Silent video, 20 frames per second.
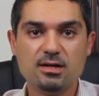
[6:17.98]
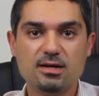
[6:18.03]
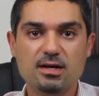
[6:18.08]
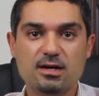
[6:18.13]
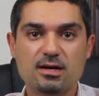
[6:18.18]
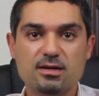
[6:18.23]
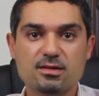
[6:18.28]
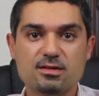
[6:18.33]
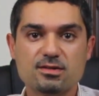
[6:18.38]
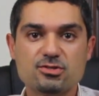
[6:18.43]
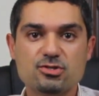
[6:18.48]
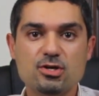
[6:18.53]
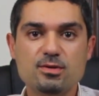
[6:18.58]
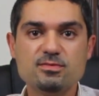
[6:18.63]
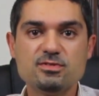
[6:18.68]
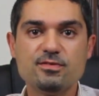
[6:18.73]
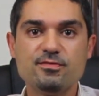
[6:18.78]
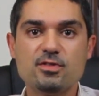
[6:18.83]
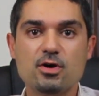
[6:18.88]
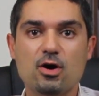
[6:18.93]
Now, the
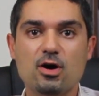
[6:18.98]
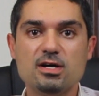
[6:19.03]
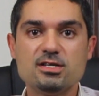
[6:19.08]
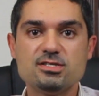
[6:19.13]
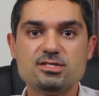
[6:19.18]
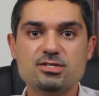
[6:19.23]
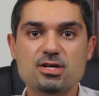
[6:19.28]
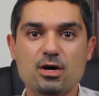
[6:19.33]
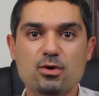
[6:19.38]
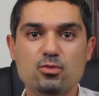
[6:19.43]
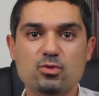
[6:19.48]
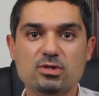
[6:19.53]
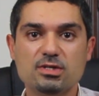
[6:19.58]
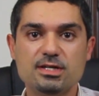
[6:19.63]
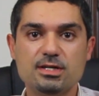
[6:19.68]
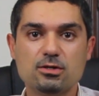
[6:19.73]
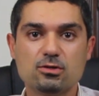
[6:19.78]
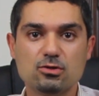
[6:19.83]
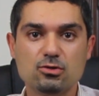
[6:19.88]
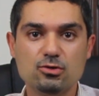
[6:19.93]
terms of the ICO will
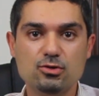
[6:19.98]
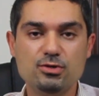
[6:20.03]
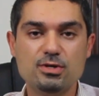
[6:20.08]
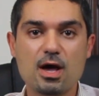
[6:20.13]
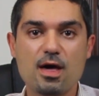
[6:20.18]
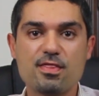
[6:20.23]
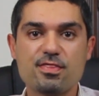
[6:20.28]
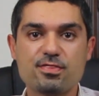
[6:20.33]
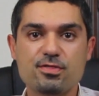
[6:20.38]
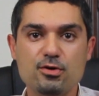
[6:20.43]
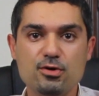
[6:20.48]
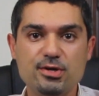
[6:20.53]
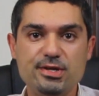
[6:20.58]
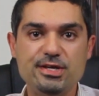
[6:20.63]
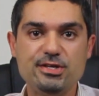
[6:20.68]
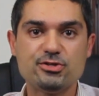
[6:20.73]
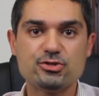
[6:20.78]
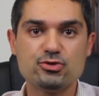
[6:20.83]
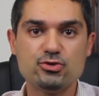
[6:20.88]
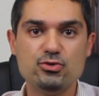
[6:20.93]
include
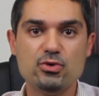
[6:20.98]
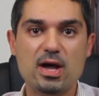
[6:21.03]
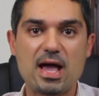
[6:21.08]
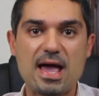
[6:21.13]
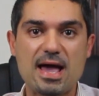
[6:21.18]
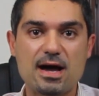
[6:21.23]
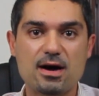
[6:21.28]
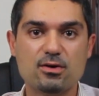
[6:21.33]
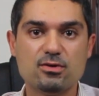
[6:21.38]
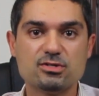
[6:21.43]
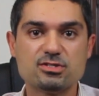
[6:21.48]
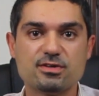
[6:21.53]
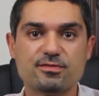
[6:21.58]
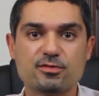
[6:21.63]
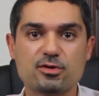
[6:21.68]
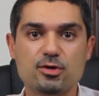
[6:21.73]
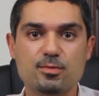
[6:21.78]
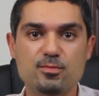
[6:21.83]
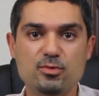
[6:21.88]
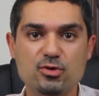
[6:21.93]
32 hours
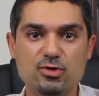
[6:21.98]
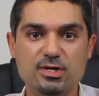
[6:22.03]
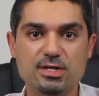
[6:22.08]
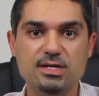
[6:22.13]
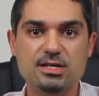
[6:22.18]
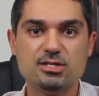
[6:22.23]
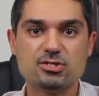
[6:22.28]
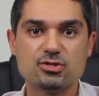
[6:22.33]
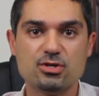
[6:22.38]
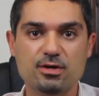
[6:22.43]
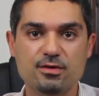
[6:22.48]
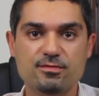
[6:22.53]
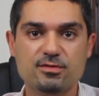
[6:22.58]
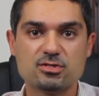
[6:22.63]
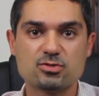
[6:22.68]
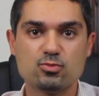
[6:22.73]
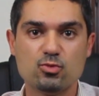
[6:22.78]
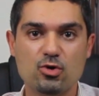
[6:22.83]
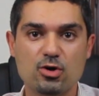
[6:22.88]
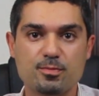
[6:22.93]
of community
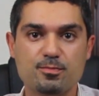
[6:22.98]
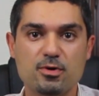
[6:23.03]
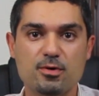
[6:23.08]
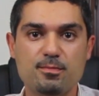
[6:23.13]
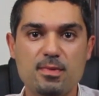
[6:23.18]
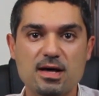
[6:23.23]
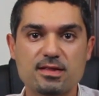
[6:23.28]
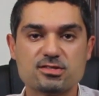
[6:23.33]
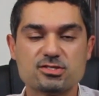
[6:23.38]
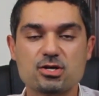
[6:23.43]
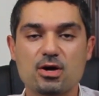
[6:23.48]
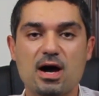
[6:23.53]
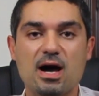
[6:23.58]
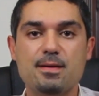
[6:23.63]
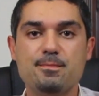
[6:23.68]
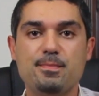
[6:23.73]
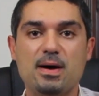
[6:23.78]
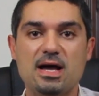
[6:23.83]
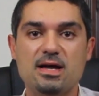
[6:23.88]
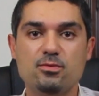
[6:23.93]
service work per month, so
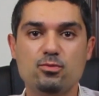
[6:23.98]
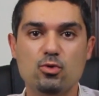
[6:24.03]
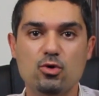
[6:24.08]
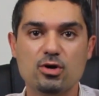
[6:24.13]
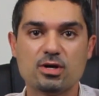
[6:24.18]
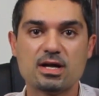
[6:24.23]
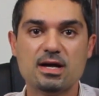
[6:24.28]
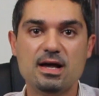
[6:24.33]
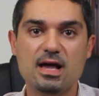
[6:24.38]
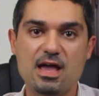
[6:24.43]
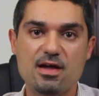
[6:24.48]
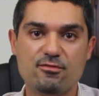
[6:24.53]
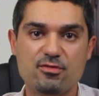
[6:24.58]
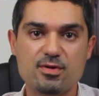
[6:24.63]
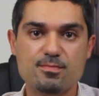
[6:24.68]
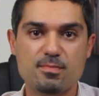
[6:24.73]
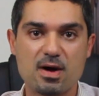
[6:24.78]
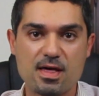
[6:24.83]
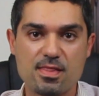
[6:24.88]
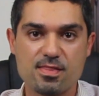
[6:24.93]
unpaid work
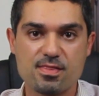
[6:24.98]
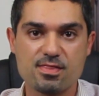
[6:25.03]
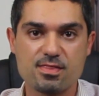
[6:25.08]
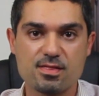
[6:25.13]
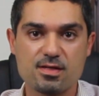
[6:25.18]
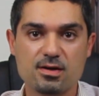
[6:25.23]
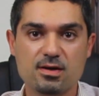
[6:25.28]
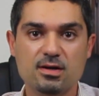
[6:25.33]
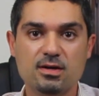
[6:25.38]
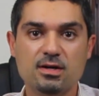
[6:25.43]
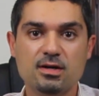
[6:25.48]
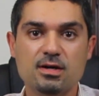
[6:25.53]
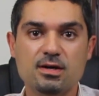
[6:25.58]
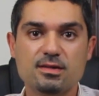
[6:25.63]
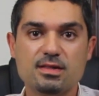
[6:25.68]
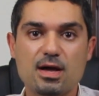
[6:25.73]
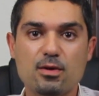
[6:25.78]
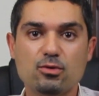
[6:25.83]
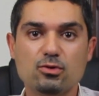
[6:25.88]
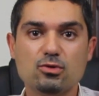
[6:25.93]
every month.
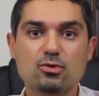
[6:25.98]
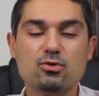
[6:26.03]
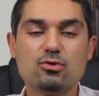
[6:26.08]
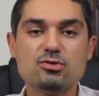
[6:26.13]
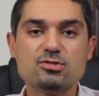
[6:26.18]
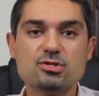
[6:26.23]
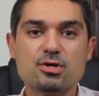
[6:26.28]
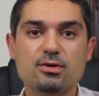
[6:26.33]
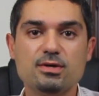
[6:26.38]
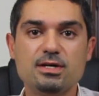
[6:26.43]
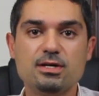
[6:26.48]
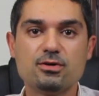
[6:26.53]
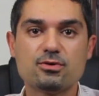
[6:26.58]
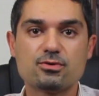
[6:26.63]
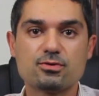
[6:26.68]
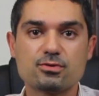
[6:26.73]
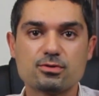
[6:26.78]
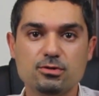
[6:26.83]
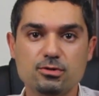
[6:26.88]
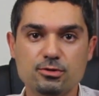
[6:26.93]
They will also
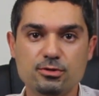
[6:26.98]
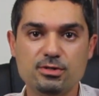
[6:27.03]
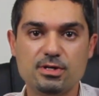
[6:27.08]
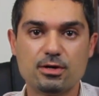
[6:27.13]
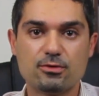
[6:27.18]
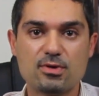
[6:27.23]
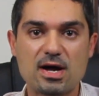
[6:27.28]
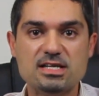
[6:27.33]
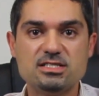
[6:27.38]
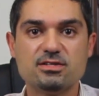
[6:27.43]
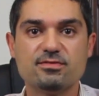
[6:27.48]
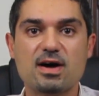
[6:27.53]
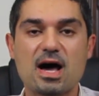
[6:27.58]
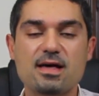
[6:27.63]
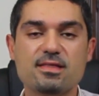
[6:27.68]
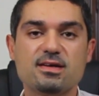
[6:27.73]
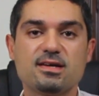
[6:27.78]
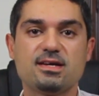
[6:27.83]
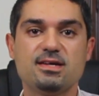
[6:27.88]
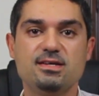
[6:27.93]
include a range of
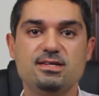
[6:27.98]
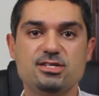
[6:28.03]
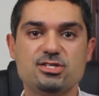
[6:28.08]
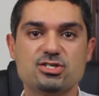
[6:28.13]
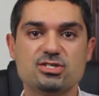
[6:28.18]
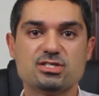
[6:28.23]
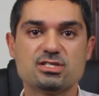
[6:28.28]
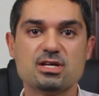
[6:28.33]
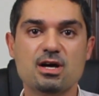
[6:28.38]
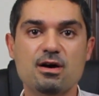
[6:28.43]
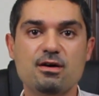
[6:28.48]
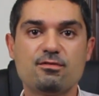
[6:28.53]
other conditions.